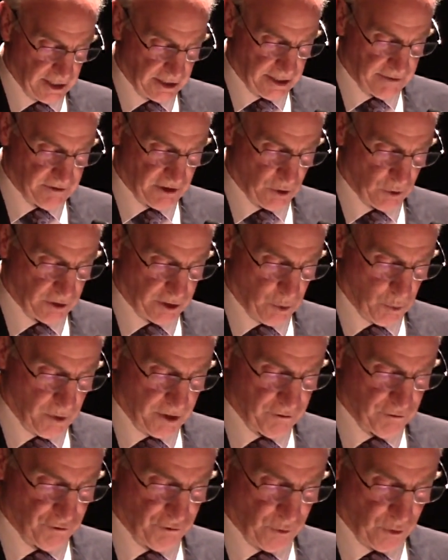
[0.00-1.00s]
leaving only
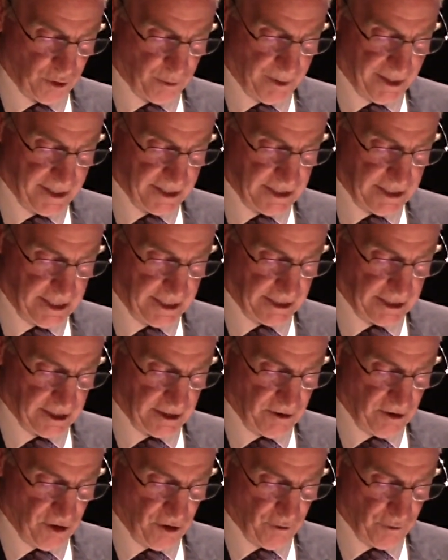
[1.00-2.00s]
one four-man
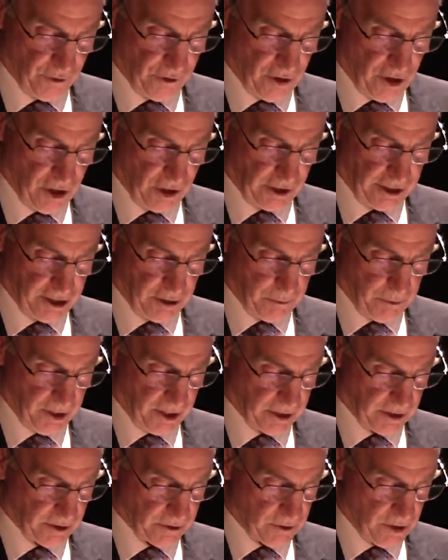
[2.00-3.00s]
dinghy for all 8
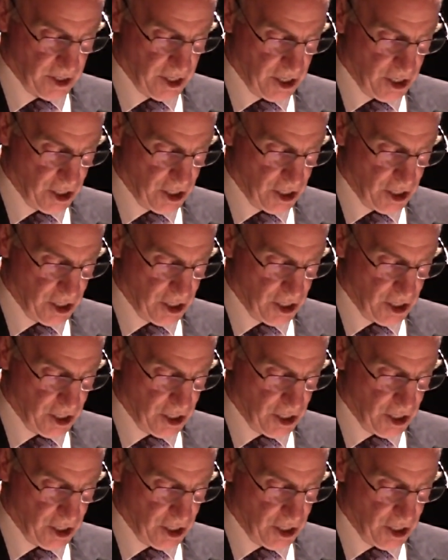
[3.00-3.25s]
men.